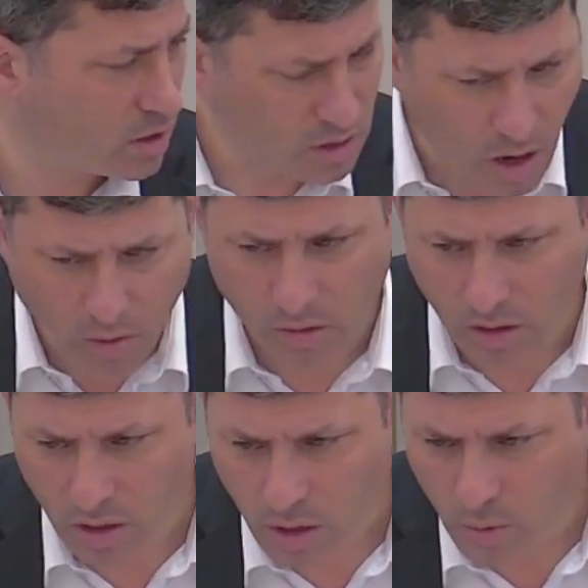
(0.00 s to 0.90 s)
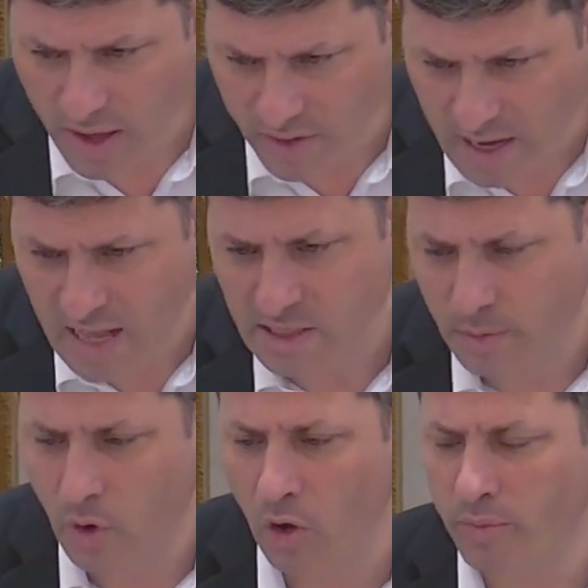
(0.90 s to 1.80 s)
No. We have a
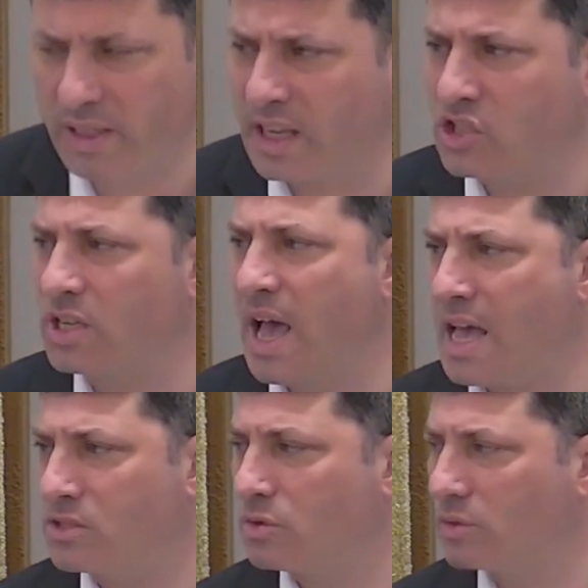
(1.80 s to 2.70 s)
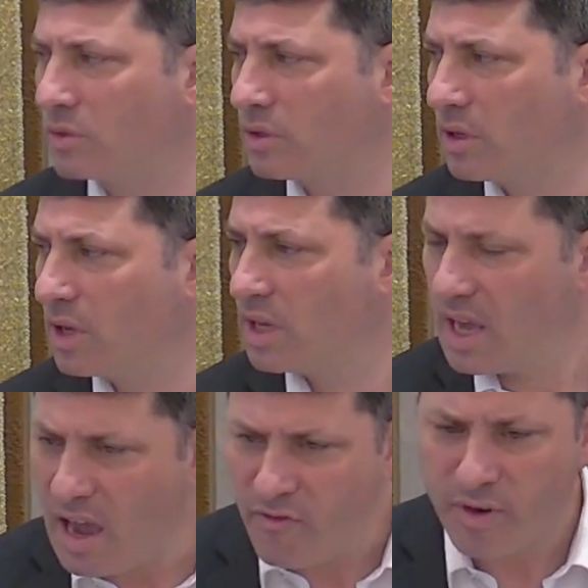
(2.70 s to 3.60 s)
concept called B'chdei Shi'asu.
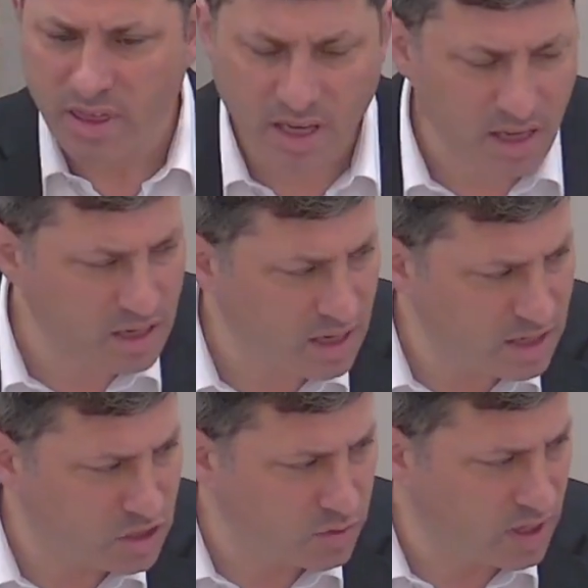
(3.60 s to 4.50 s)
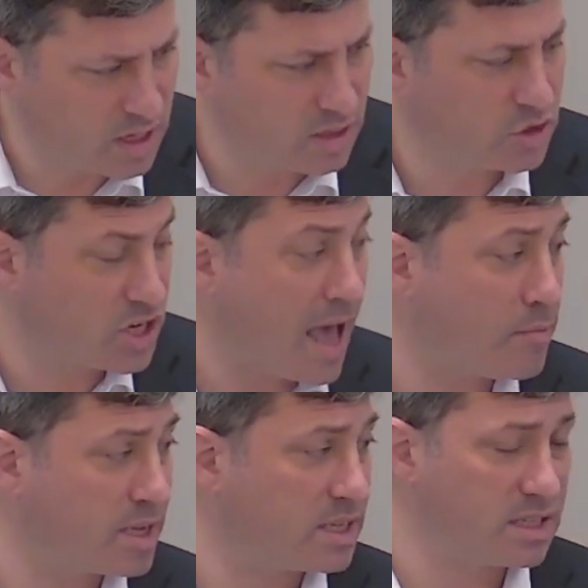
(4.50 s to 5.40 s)
Everything in, in, in
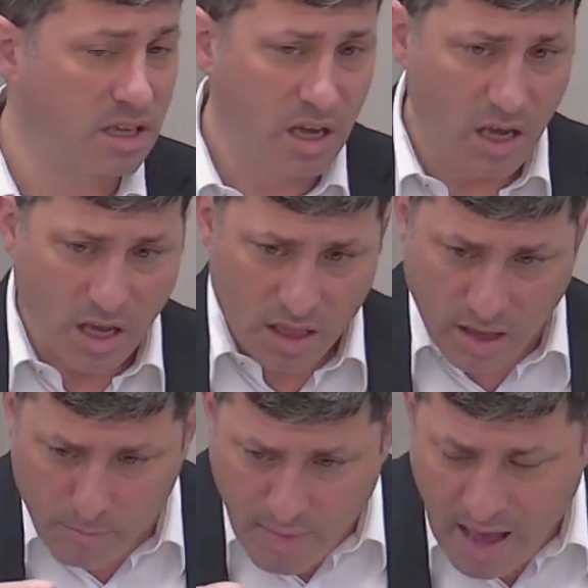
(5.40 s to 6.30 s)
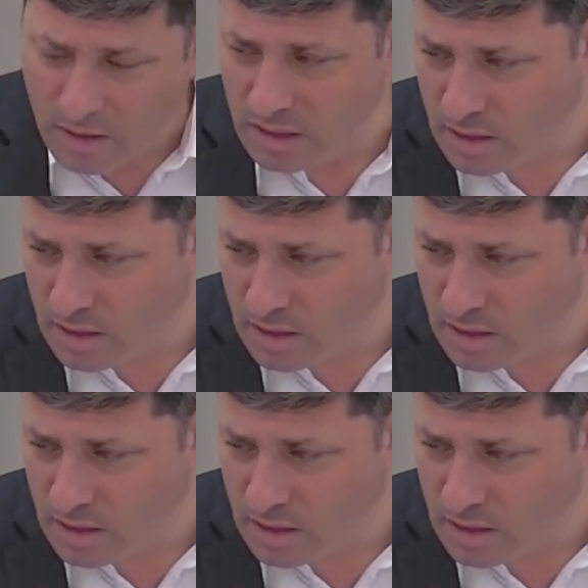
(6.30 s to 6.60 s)
Shabbos is the amount of